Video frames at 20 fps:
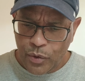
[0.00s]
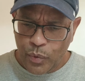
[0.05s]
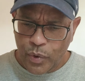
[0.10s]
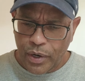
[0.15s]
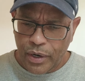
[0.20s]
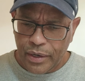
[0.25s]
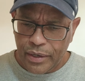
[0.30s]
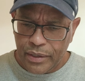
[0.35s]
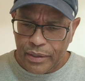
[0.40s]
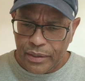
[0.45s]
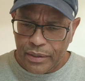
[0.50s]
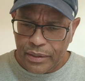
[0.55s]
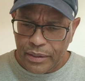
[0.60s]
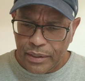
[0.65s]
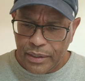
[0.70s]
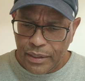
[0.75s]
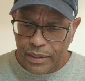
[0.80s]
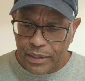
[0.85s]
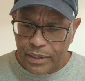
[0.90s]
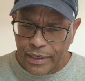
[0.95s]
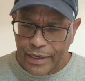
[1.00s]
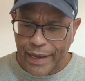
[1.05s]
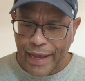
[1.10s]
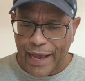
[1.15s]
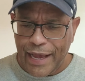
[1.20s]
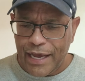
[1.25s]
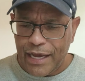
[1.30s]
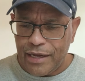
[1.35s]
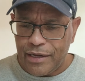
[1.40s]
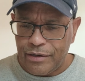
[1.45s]
Well, he
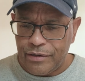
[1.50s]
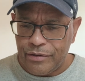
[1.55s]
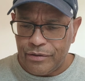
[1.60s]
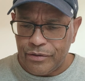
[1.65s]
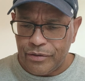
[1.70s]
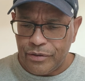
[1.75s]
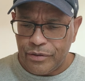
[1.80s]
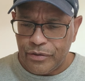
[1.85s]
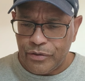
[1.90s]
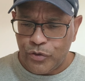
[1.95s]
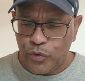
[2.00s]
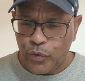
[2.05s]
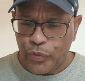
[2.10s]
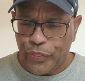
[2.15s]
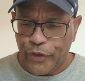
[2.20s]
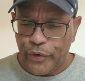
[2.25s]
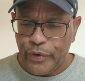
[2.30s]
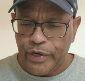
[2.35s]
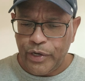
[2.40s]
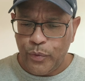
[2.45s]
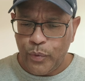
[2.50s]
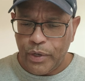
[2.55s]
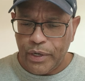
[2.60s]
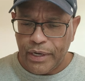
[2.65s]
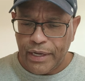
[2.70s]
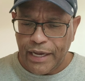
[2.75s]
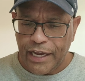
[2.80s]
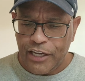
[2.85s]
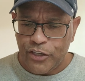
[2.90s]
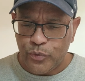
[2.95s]
had
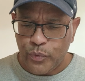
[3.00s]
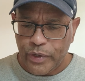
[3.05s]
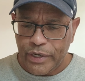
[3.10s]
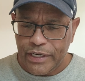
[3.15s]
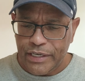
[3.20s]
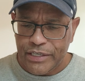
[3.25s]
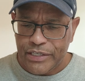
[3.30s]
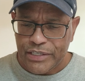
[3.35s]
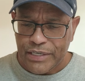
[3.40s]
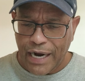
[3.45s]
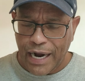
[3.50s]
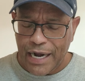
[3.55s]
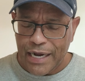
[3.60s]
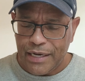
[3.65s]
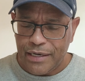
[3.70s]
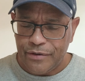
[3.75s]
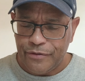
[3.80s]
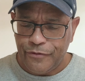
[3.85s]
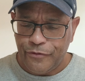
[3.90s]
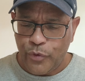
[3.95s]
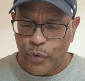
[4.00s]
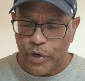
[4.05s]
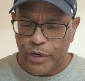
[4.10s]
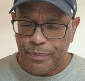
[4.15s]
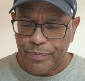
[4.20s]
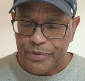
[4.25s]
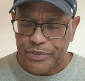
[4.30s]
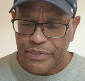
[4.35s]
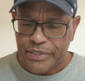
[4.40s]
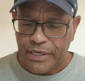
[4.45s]
31 games where he shot
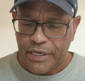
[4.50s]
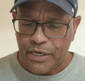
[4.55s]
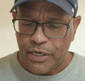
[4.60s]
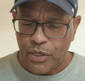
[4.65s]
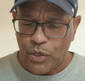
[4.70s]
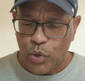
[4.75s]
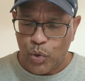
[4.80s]
40%